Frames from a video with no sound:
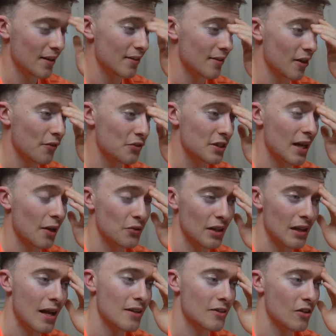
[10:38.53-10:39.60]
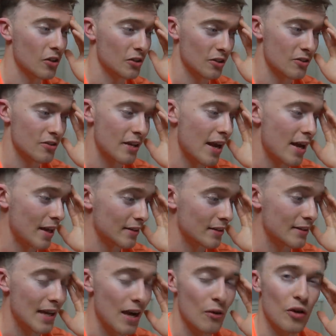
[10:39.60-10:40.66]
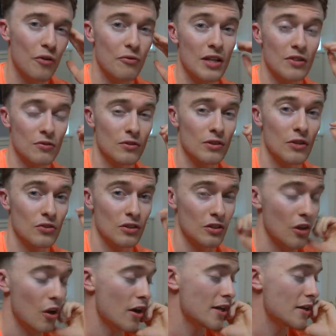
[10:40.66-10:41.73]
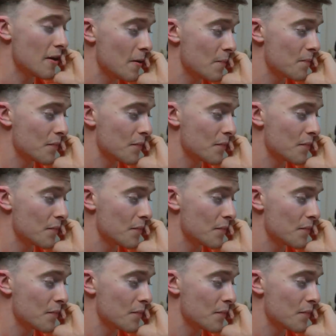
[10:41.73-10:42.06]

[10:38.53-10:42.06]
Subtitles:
And obviously that was the last song of their set at the Download Festival 2009.